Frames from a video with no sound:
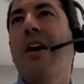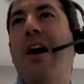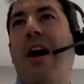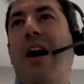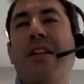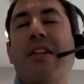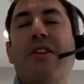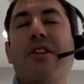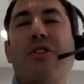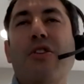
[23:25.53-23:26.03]
I
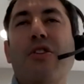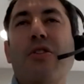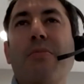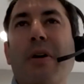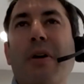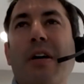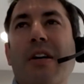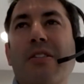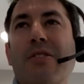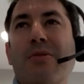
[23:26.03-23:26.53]
think the 2
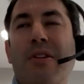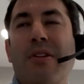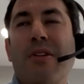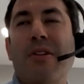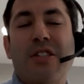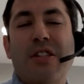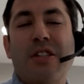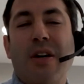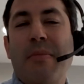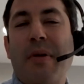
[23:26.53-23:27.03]
biggest ones
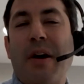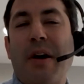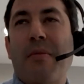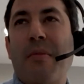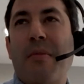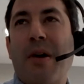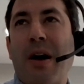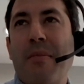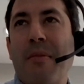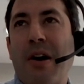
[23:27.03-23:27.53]
that jump out in
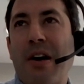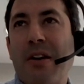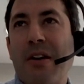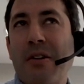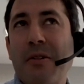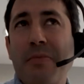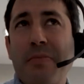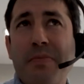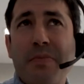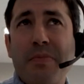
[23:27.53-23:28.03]
my
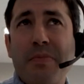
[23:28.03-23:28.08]
mind